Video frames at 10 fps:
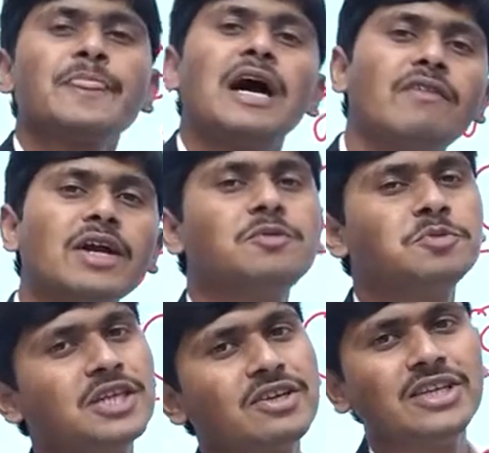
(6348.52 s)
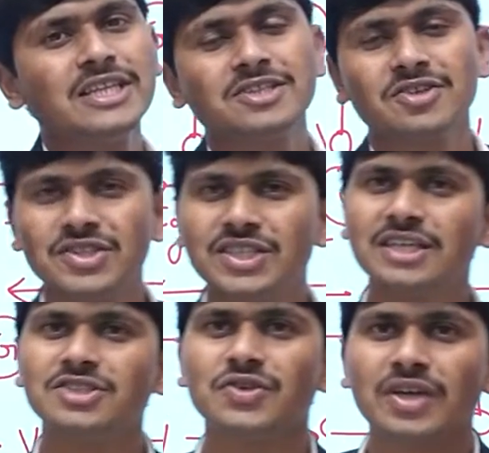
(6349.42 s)
Our objective in this question
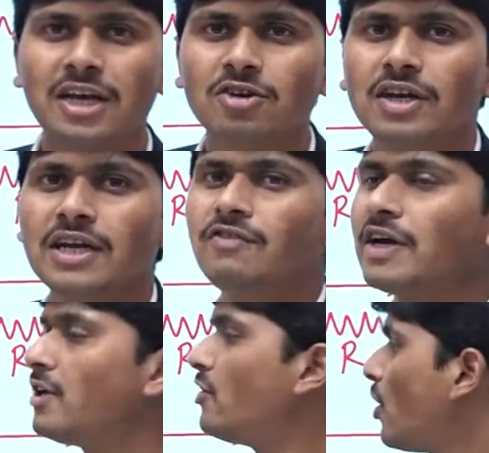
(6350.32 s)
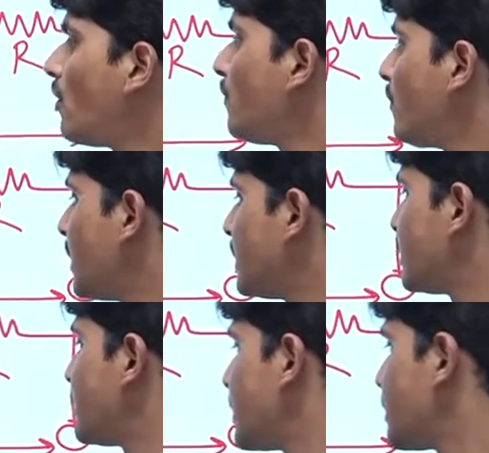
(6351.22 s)
is to calculate value of
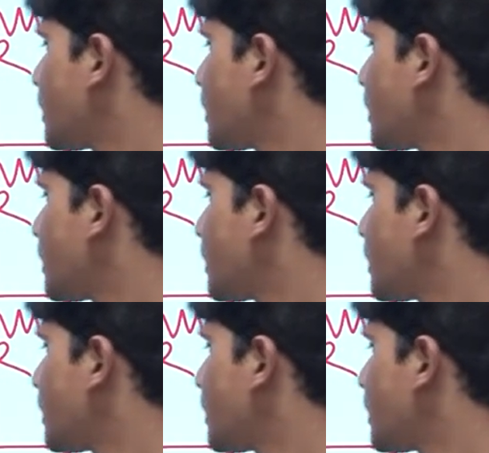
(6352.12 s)
resistance,